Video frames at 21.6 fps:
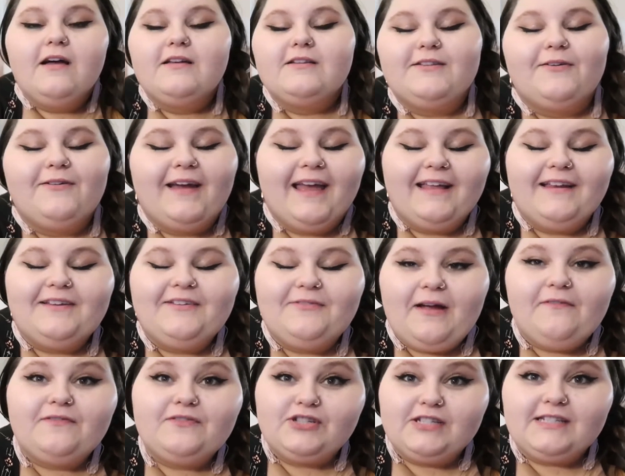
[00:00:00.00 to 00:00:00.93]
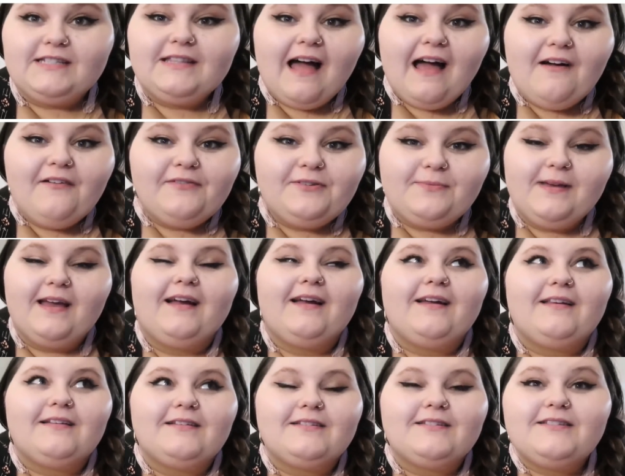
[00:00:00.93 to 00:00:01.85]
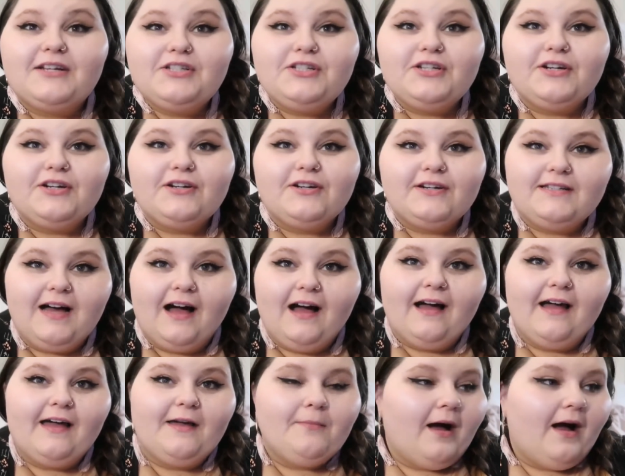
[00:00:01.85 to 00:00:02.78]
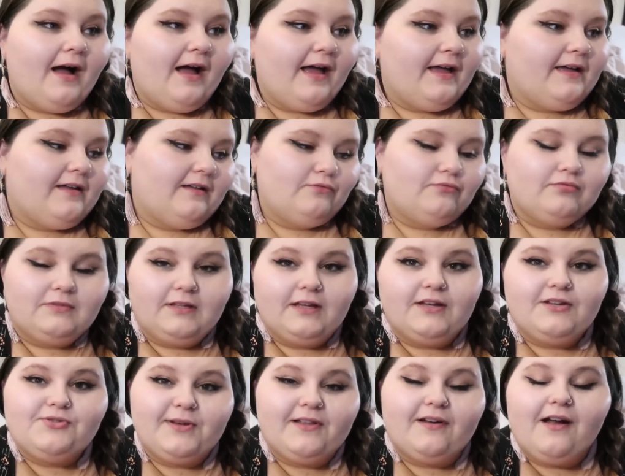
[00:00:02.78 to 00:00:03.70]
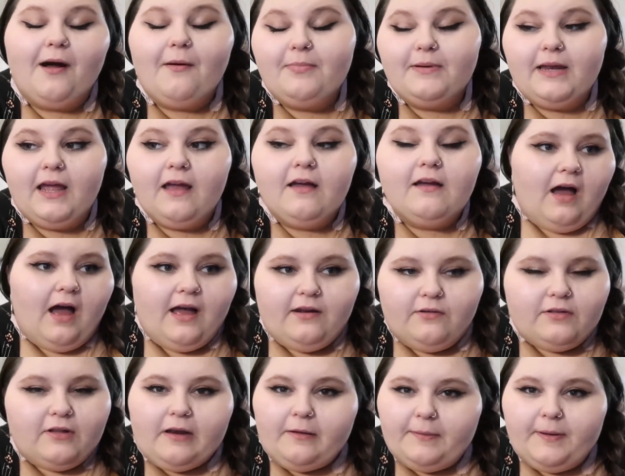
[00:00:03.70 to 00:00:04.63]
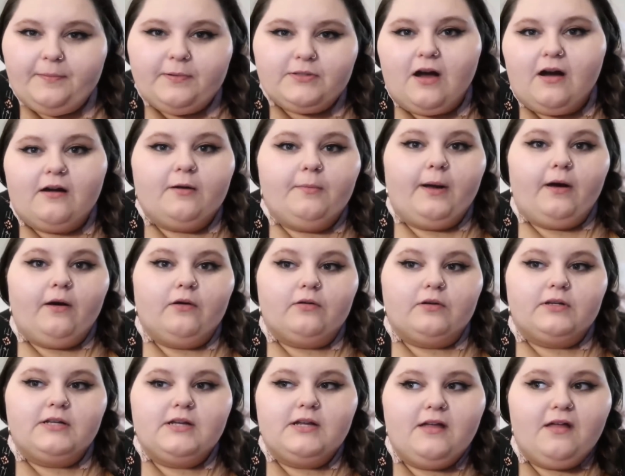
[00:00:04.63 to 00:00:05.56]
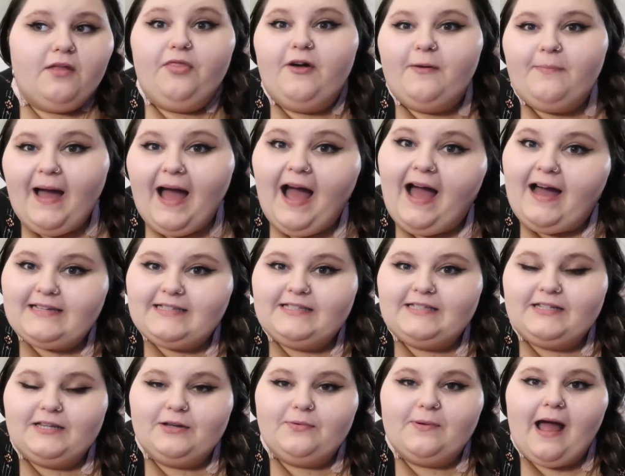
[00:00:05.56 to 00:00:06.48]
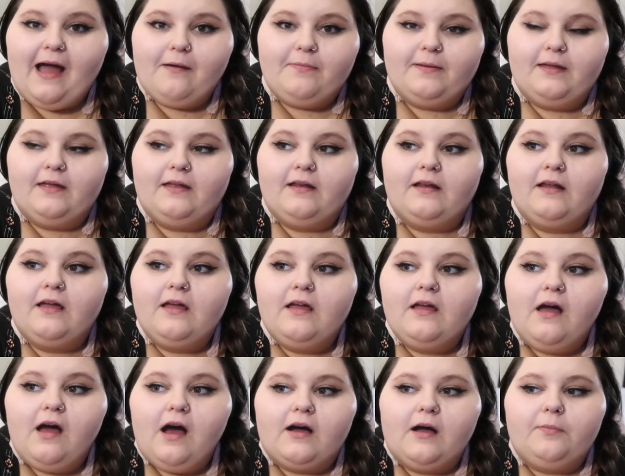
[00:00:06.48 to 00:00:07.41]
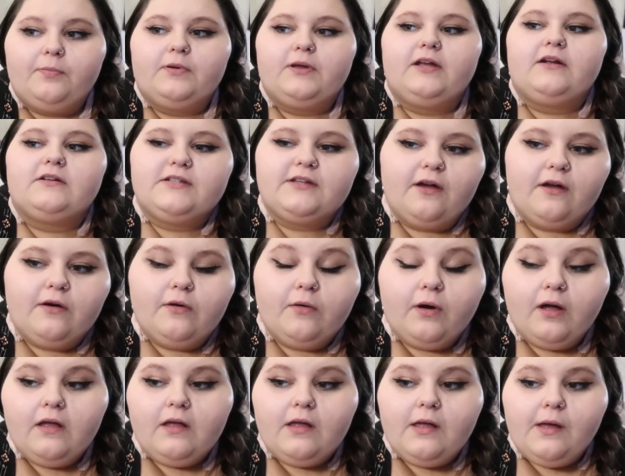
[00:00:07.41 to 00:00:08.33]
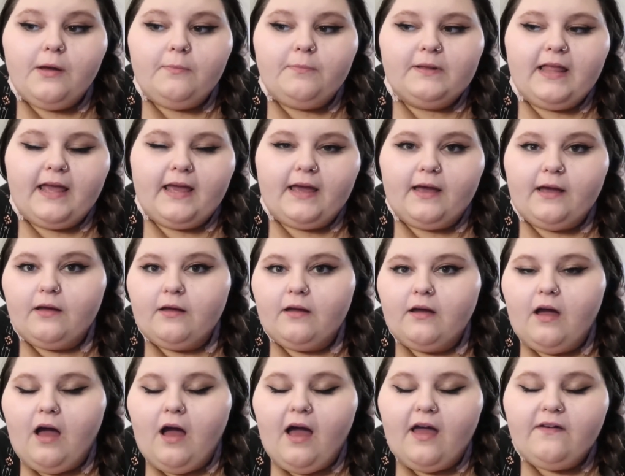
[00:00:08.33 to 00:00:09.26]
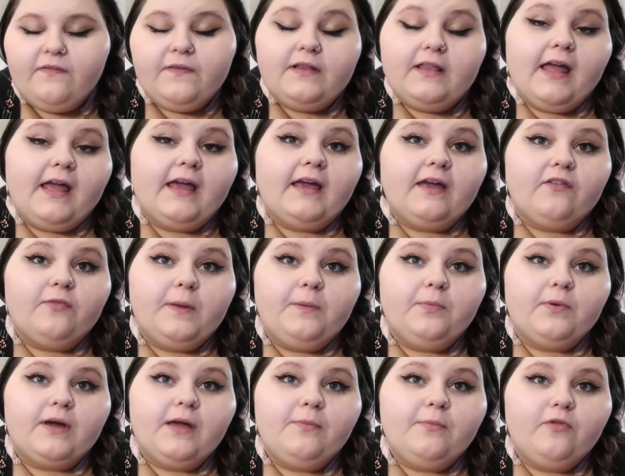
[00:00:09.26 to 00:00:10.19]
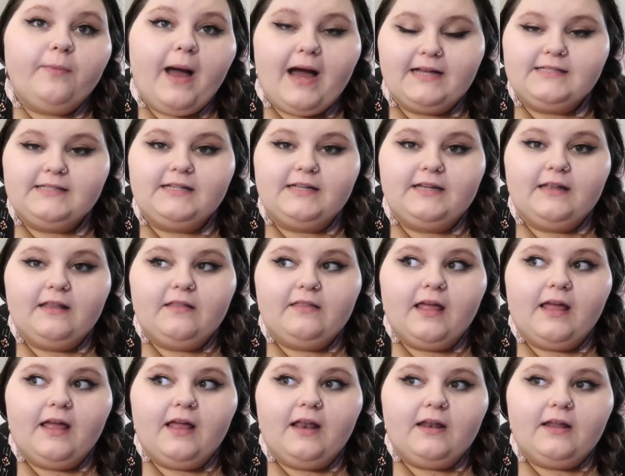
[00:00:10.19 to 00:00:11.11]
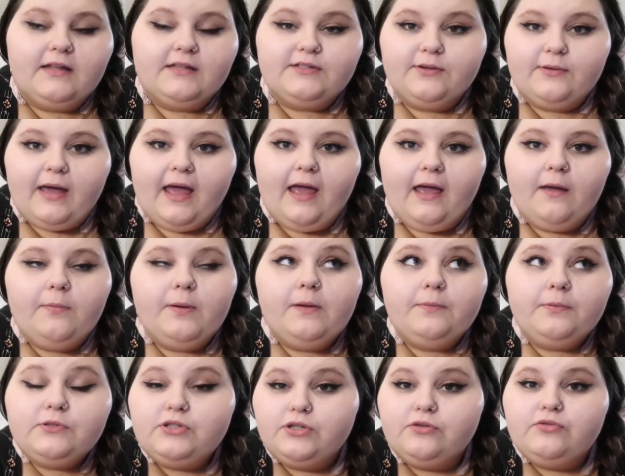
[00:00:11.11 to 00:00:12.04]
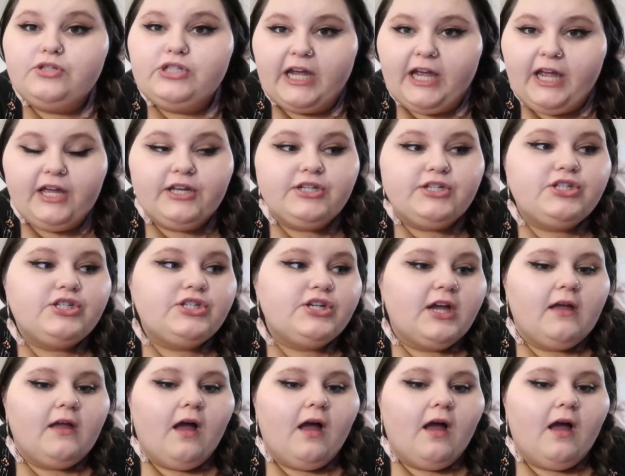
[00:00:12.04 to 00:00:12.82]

So Hannah and Rafe just left. We had such a good time. I really enjoy their company. I know a lot of people talk about the past, what happened a couple years ago, but like, I feel like if people can move past it, then it's okay. People do change.